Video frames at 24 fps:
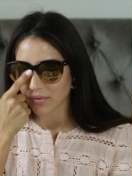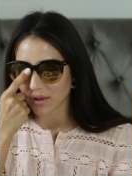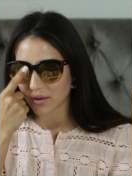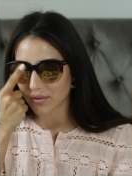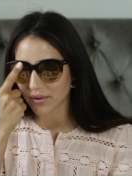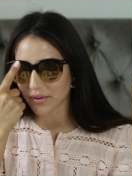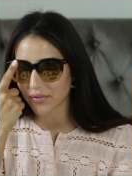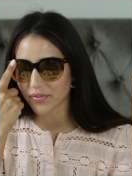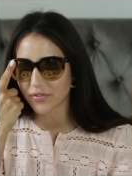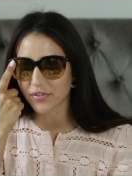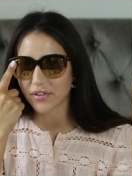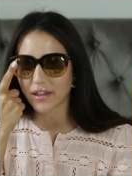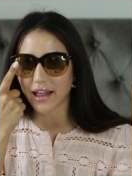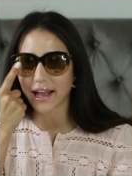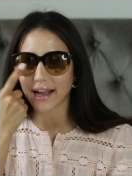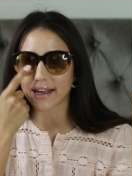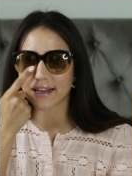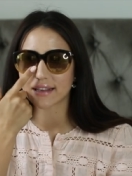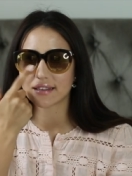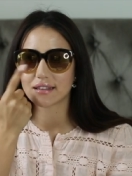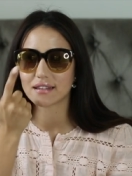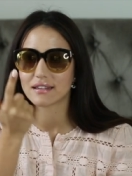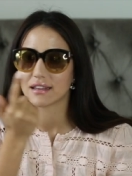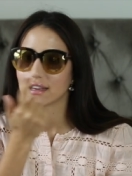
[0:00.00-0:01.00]

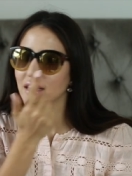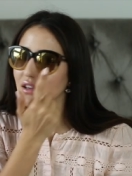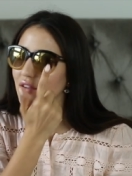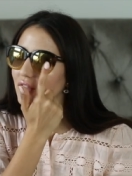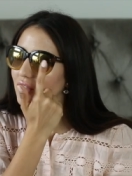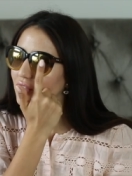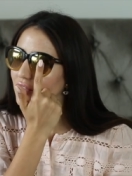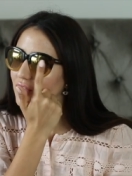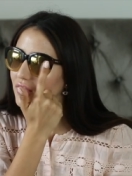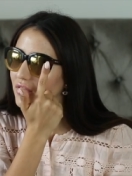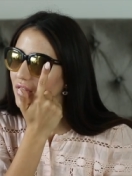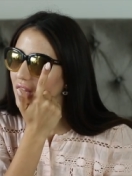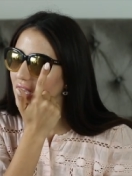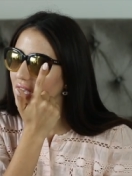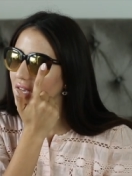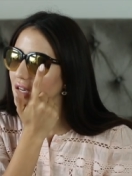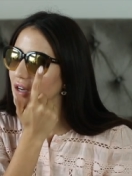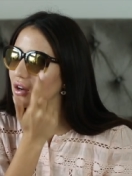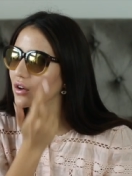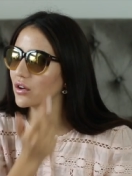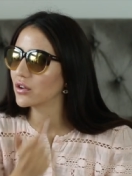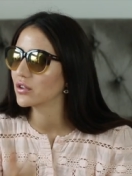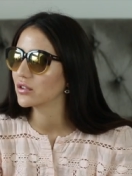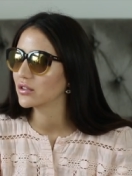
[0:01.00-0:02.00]
reflective
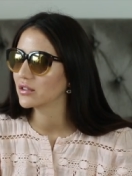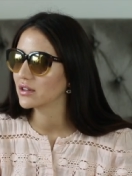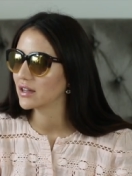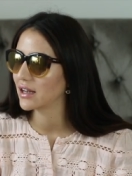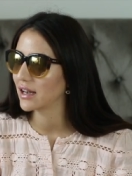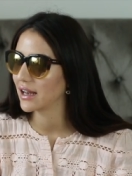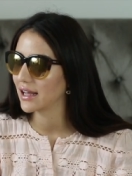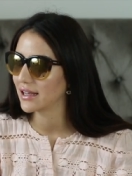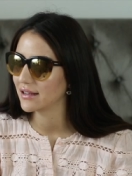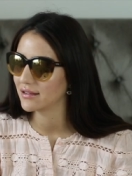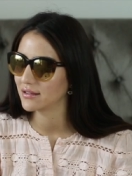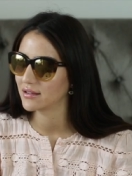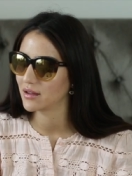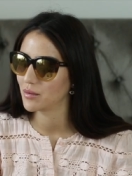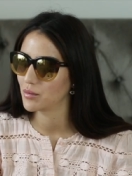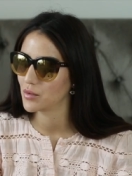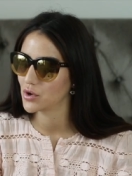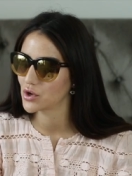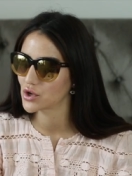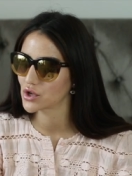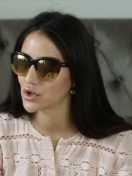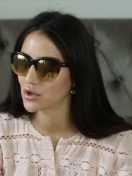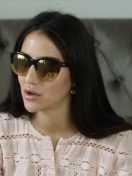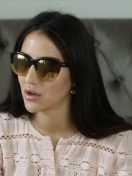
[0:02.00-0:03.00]
thing on the lens. I'm
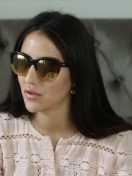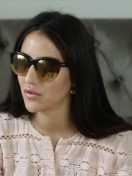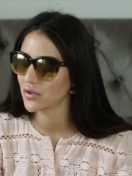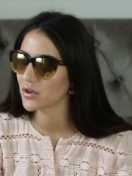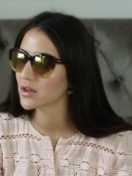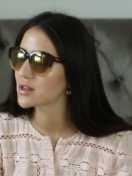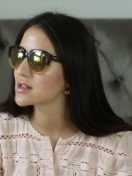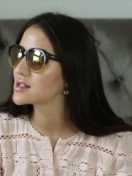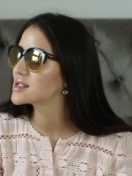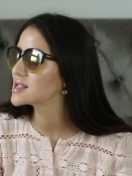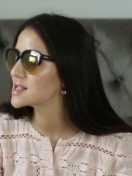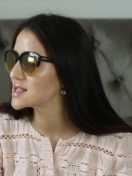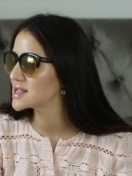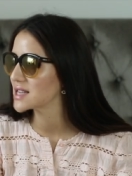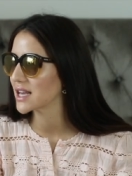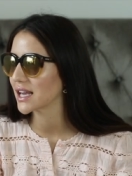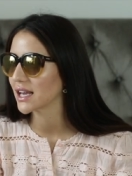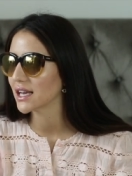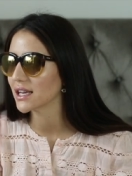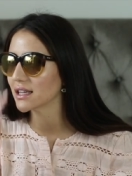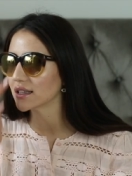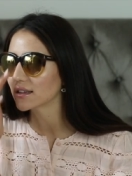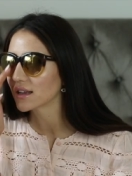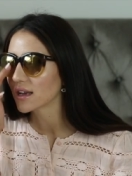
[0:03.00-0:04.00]
not sure if you can
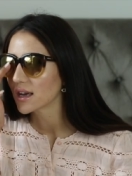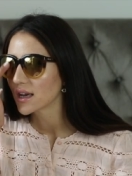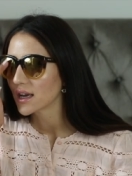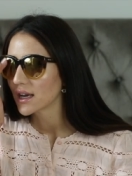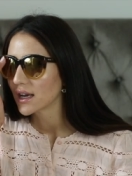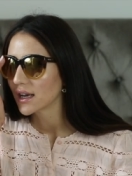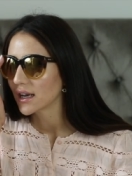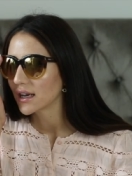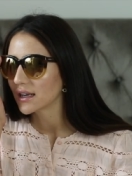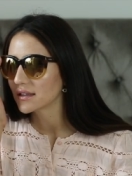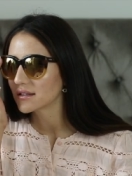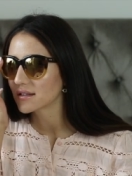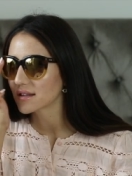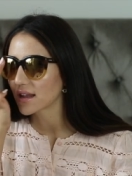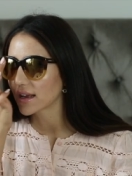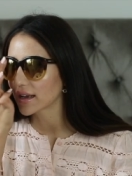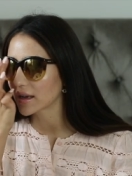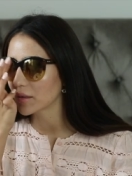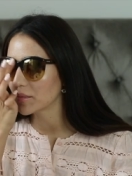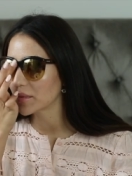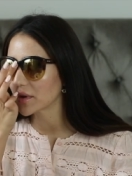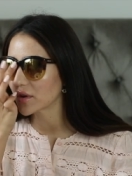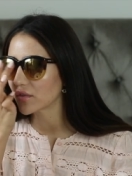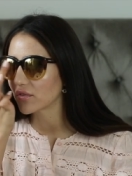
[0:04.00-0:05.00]
see it. It's
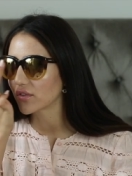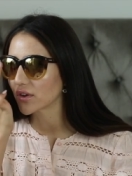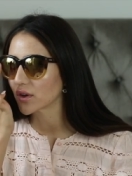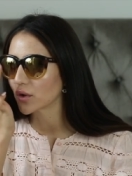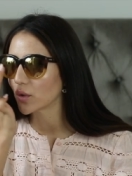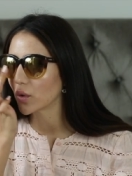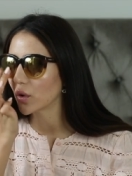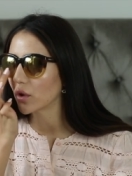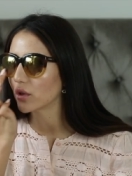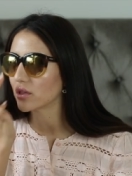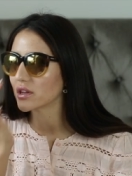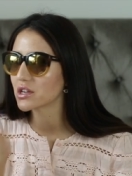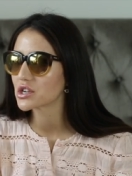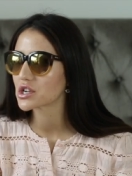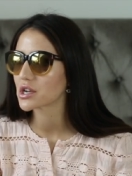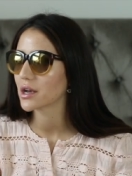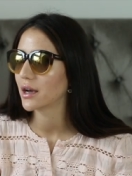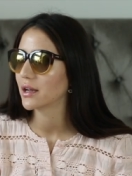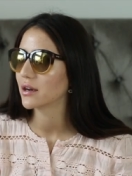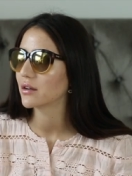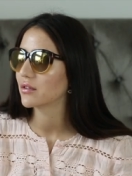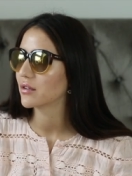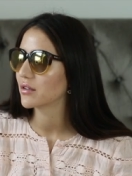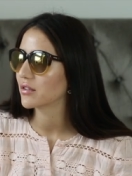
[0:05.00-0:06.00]
like a bit of a goldish
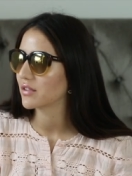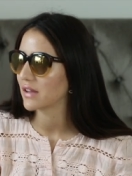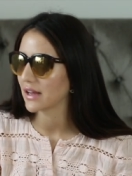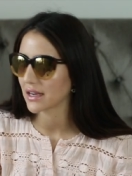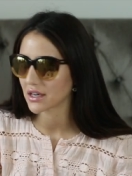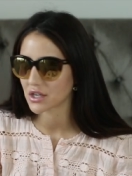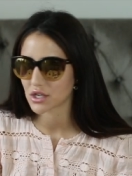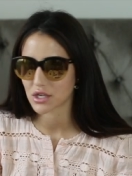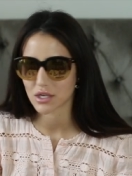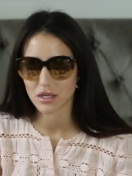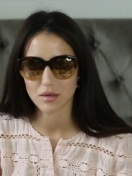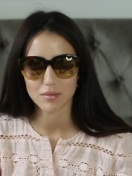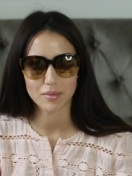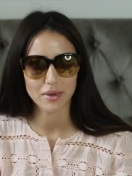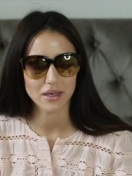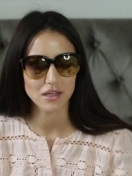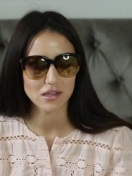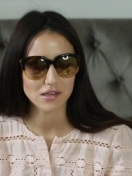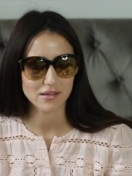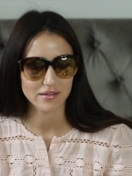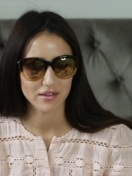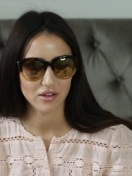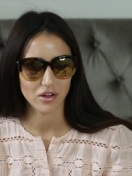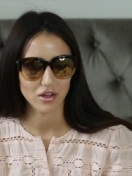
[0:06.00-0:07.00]
kind of reflection, but
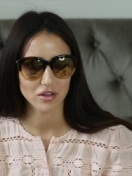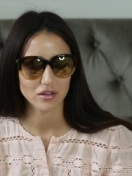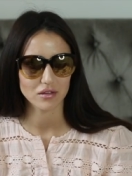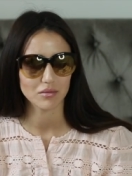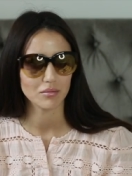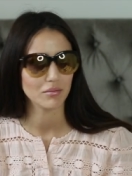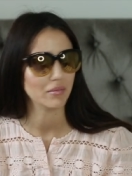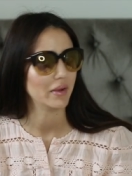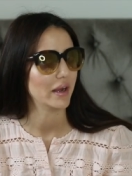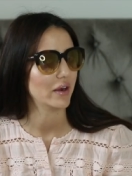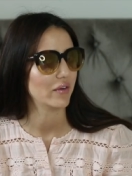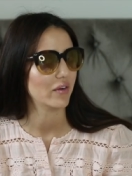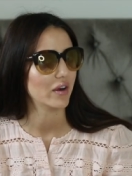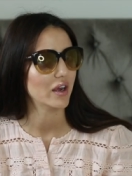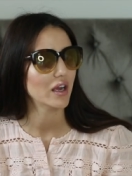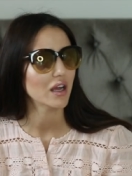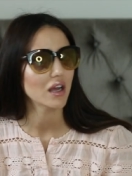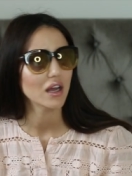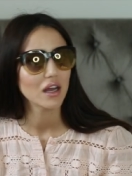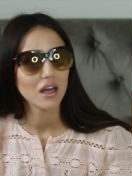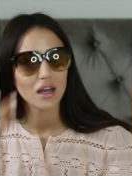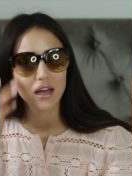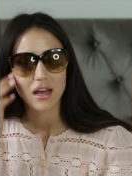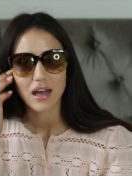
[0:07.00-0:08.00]
it's not
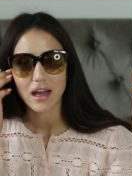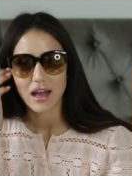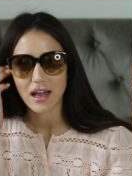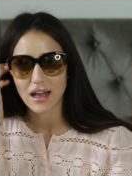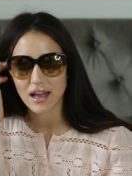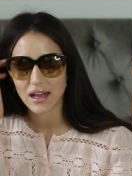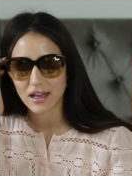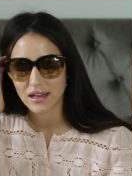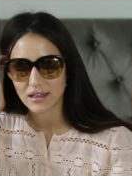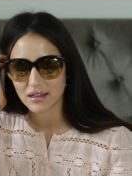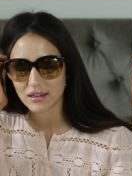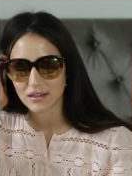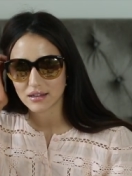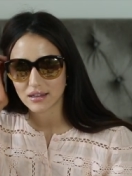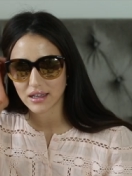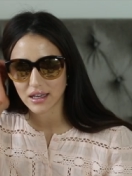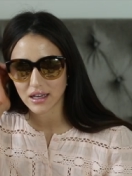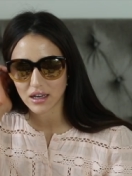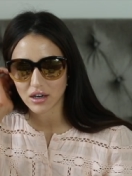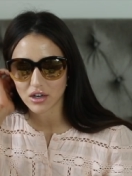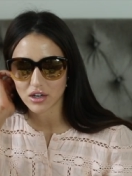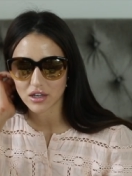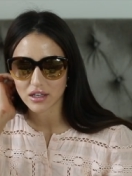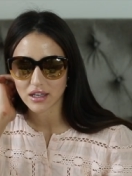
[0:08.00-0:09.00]
mirror, and
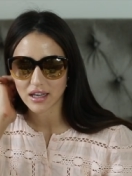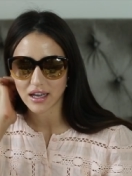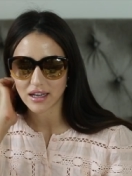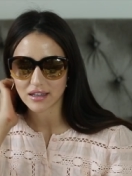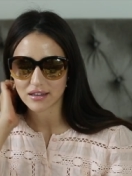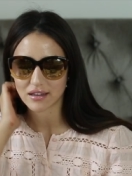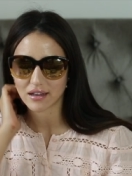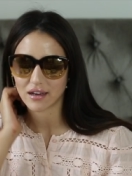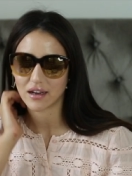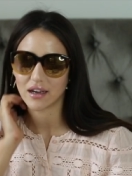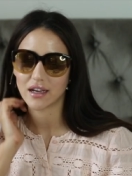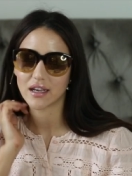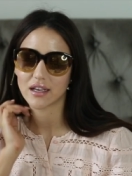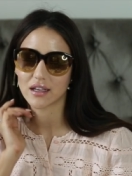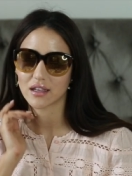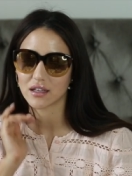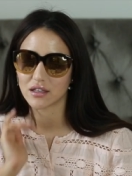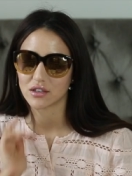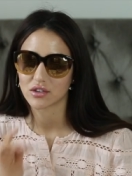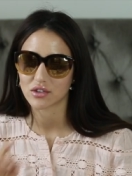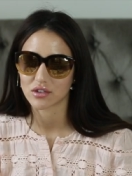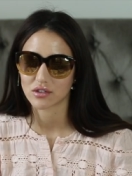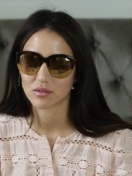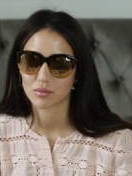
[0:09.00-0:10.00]
they are cat eye
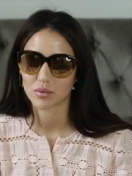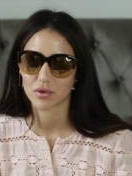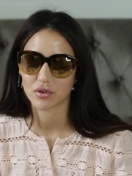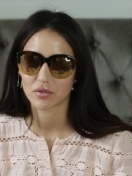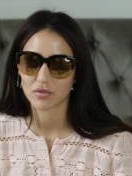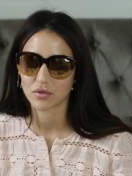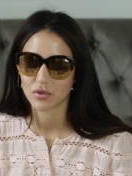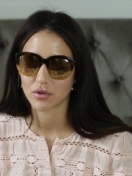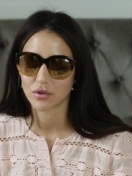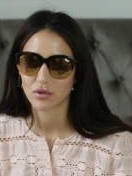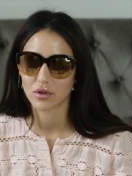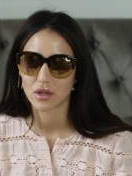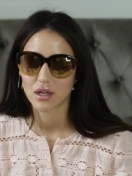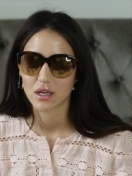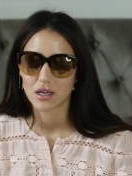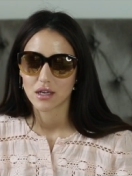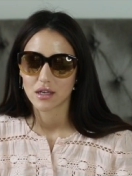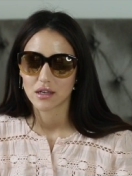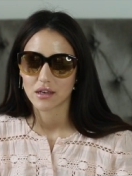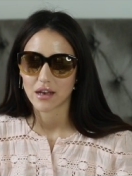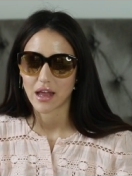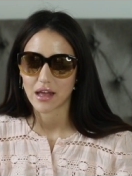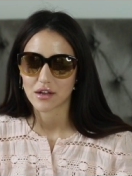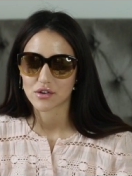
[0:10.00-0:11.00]
in just beautiful
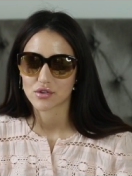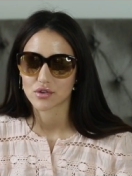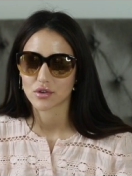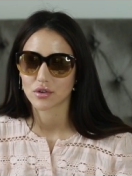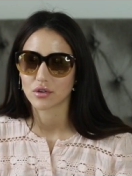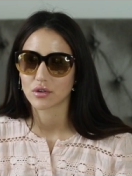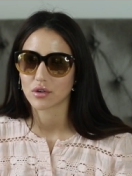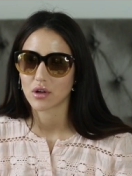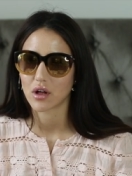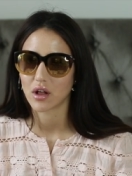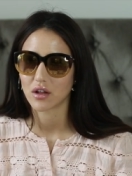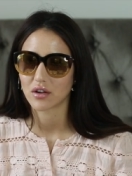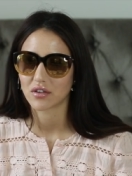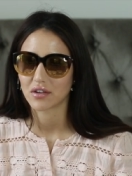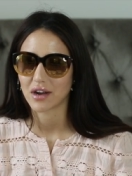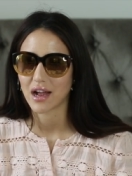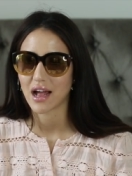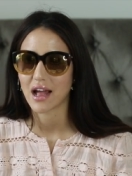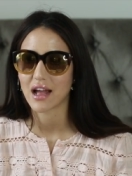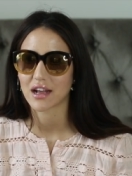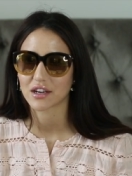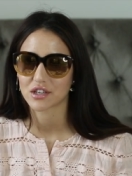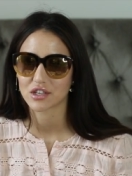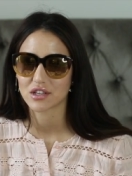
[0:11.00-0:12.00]
natural color.
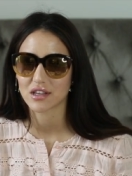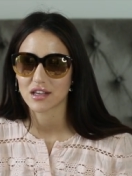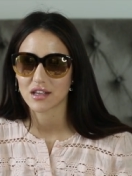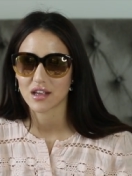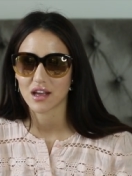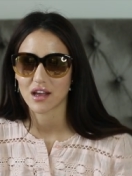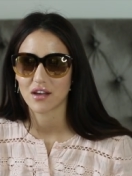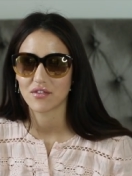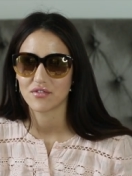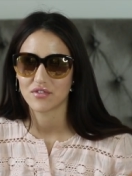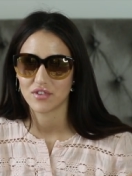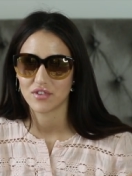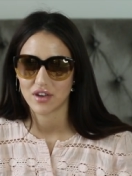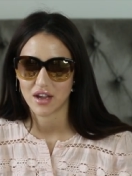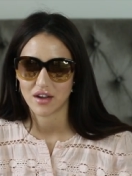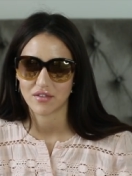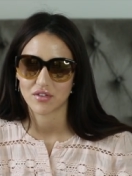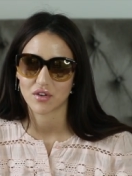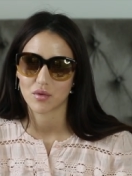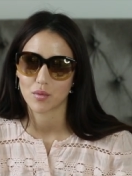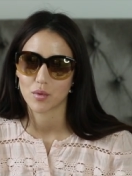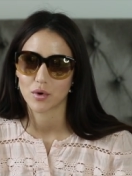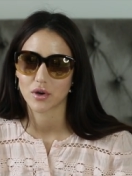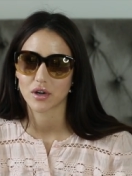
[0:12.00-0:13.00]
I actually have
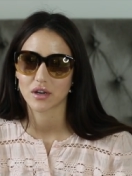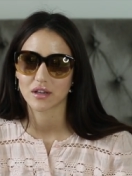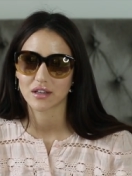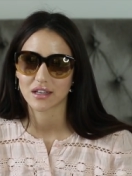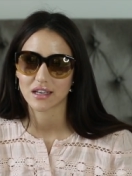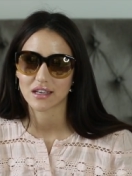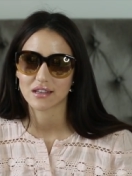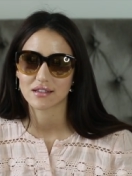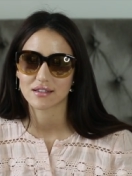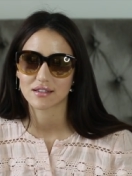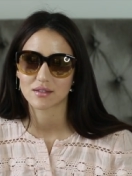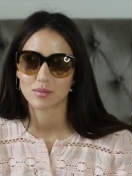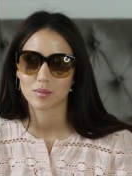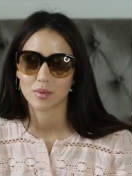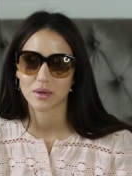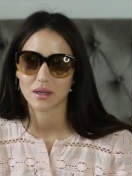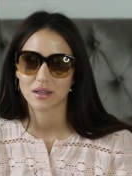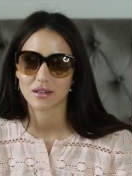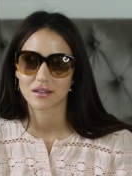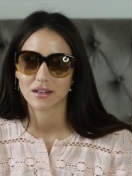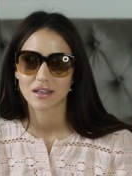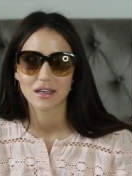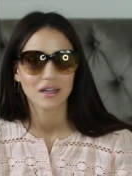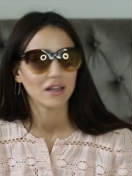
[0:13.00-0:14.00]
never worn these,
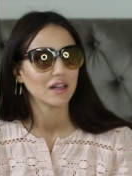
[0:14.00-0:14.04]
but